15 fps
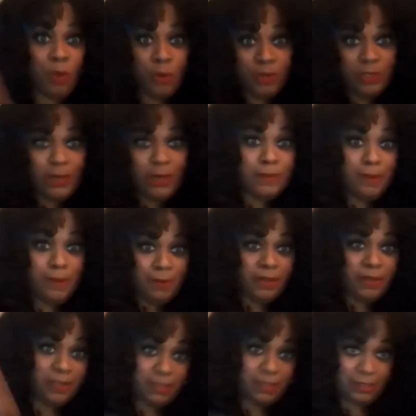holding up the
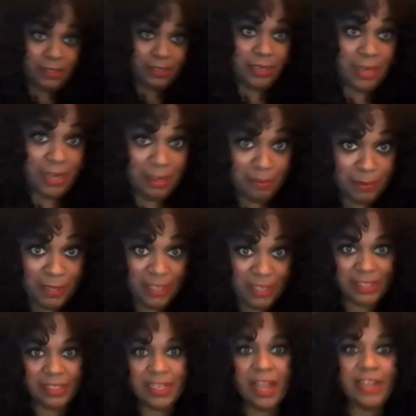book today
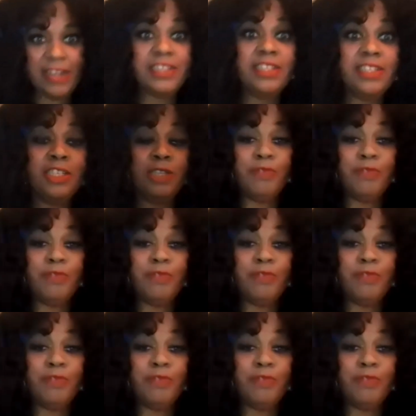because that is his